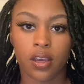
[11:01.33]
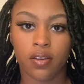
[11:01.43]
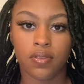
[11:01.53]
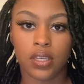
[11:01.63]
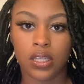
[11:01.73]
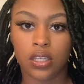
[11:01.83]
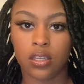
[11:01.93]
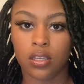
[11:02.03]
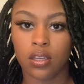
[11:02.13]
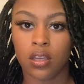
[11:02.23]
of
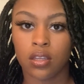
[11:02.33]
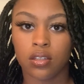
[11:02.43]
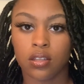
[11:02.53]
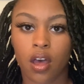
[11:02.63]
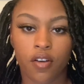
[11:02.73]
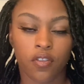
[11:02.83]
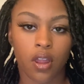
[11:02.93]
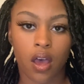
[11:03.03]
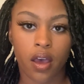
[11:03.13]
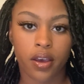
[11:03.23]
the soft
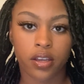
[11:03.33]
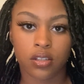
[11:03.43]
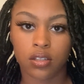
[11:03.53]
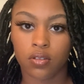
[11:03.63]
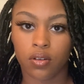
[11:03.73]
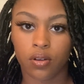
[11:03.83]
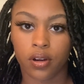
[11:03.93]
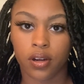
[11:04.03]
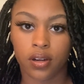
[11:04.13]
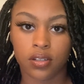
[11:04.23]
locks
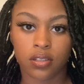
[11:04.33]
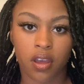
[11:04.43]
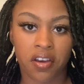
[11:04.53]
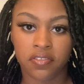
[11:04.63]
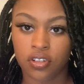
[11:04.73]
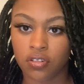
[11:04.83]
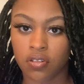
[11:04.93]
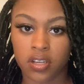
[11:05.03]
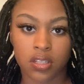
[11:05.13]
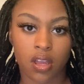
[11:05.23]
or soft
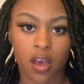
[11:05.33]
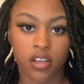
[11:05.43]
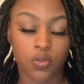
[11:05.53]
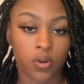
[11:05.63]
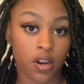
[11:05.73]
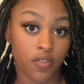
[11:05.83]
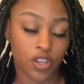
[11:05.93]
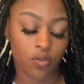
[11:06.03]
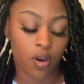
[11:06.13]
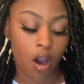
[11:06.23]
distress locks, whatever
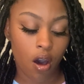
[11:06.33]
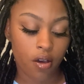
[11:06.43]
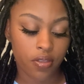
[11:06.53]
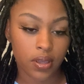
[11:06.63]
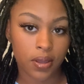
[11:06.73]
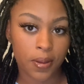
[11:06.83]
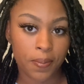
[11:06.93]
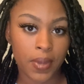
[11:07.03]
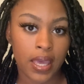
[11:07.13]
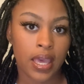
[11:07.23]
you call
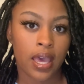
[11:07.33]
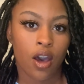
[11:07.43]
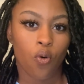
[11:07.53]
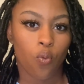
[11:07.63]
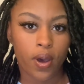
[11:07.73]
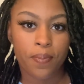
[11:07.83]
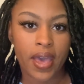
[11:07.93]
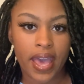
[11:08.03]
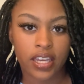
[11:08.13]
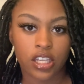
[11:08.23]
them, 1
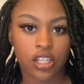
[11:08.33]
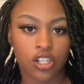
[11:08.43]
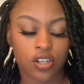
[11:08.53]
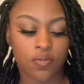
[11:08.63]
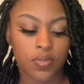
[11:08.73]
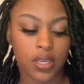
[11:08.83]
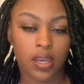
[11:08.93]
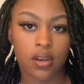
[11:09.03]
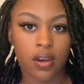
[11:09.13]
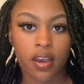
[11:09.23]
package should be
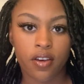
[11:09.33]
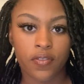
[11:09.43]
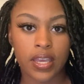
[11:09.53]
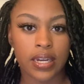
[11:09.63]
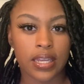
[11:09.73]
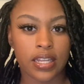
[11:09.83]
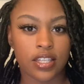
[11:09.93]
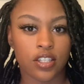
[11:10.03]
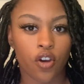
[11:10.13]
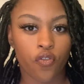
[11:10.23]
enough, and it
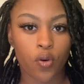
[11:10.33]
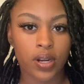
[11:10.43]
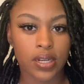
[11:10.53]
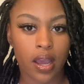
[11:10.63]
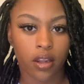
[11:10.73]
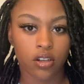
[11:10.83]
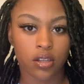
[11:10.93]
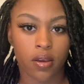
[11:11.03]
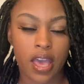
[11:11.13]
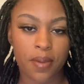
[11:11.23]
is $40
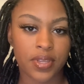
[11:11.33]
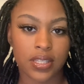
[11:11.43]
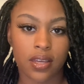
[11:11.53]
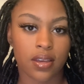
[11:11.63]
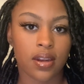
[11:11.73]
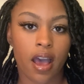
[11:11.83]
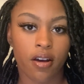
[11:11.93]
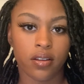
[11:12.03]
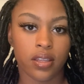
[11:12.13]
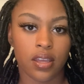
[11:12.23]
on Amazon.
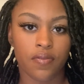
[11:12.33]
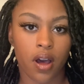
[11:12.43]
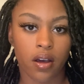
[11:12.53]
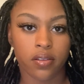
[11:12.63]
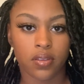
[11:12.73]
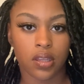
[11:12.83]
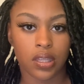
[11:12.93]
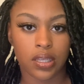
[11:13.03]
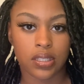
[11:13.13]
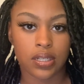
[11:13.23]
I'll leave all of the
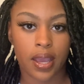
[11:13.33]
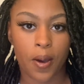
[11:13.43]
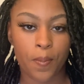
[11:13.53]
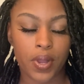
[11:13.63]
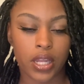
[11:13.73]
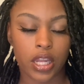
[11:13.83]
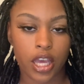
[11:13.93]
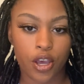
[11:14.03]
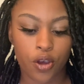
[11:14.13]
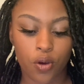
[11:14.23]
links down
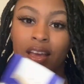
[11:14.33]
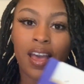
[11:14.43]
below.